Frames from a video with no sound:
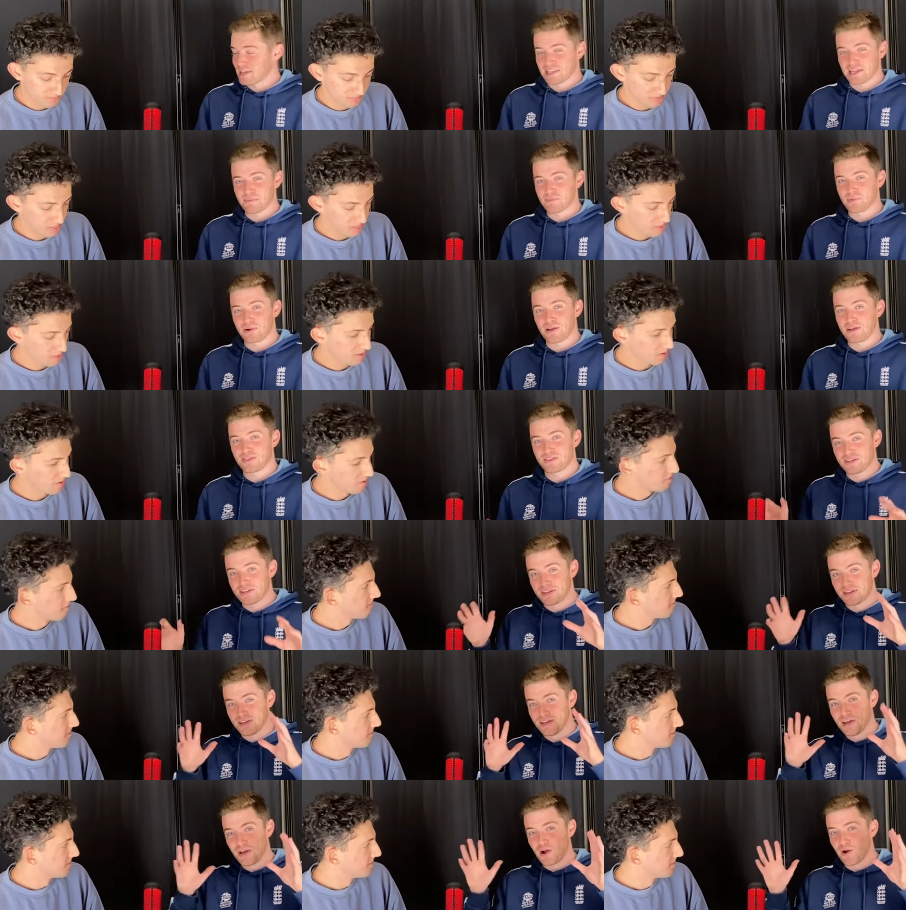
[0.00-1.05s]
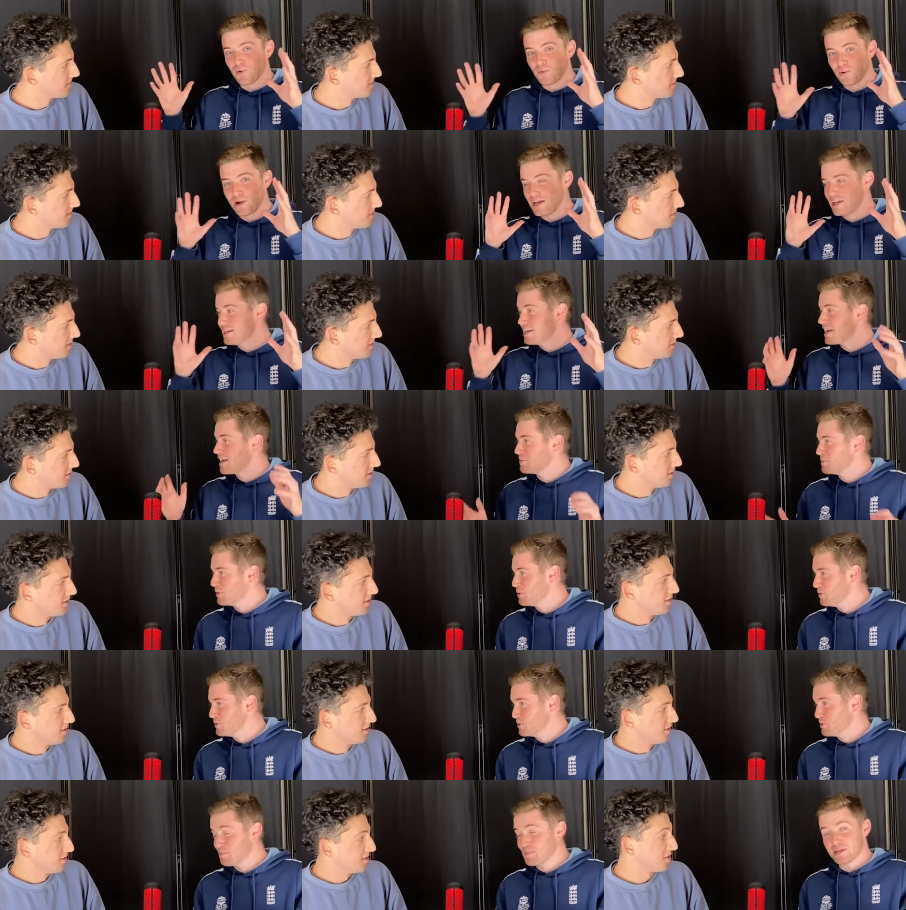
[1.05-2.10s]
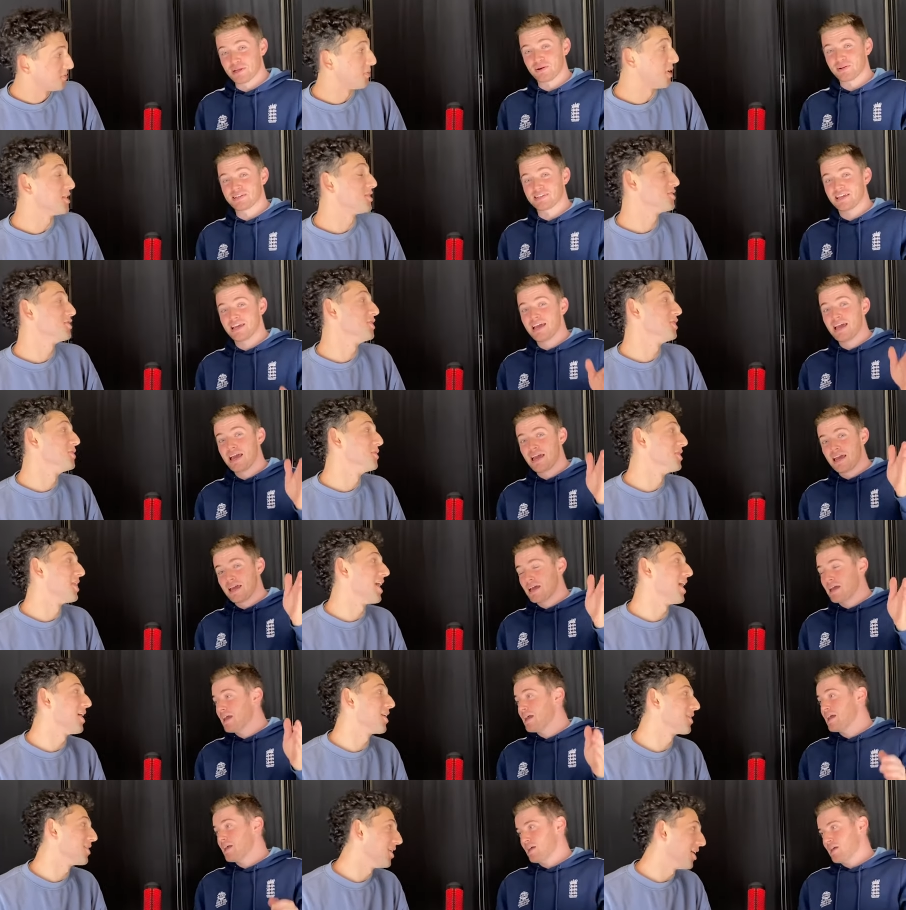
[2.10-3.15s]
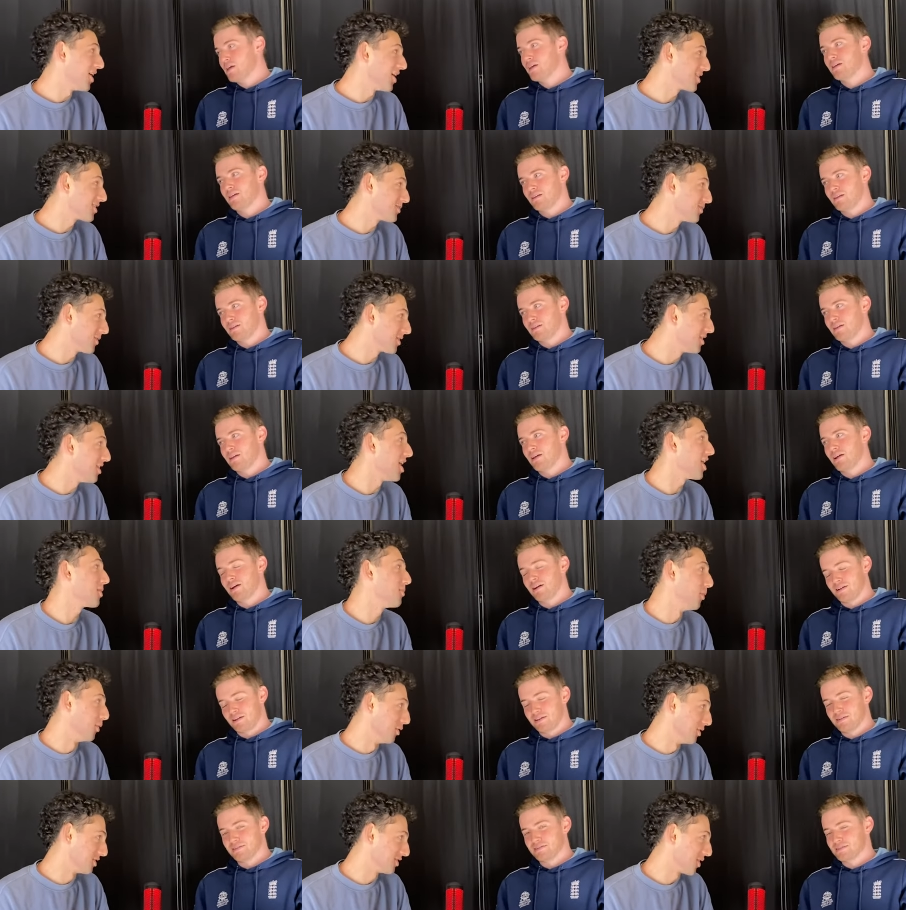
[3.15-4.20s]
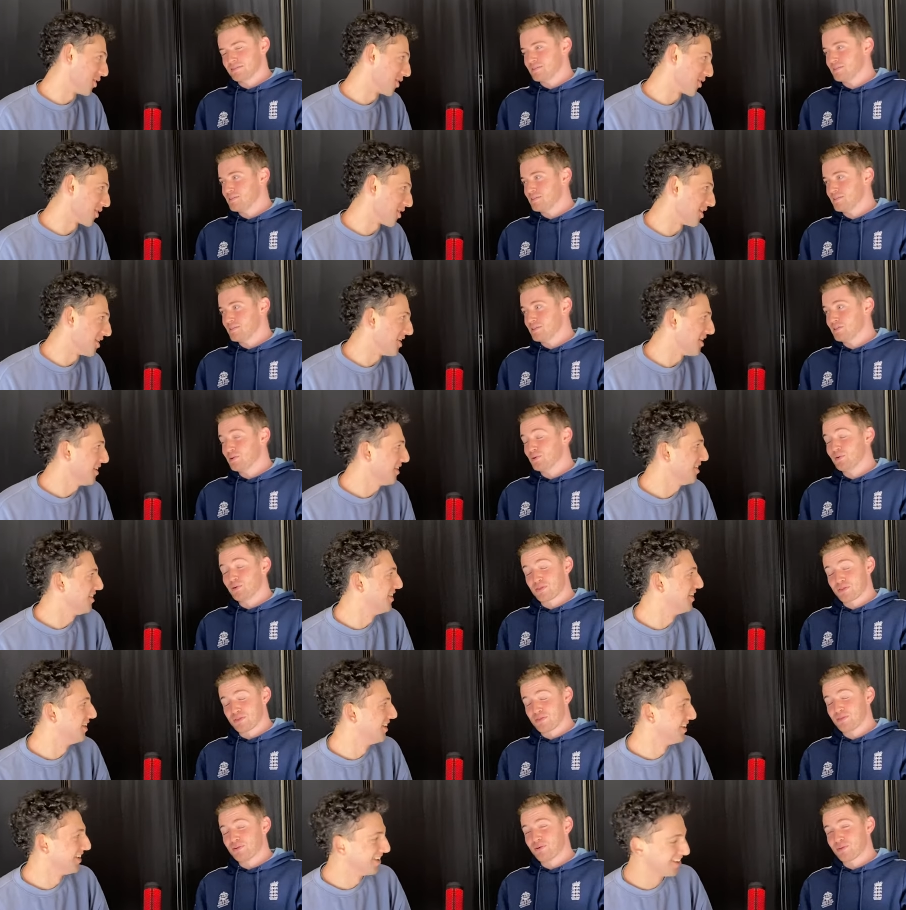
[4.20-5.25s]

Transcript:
Speaker 1: Can they break the away game hoodoo? But Especially honestly,
Speaker 2: with how Clark's Clark uh, Ball is going right now. North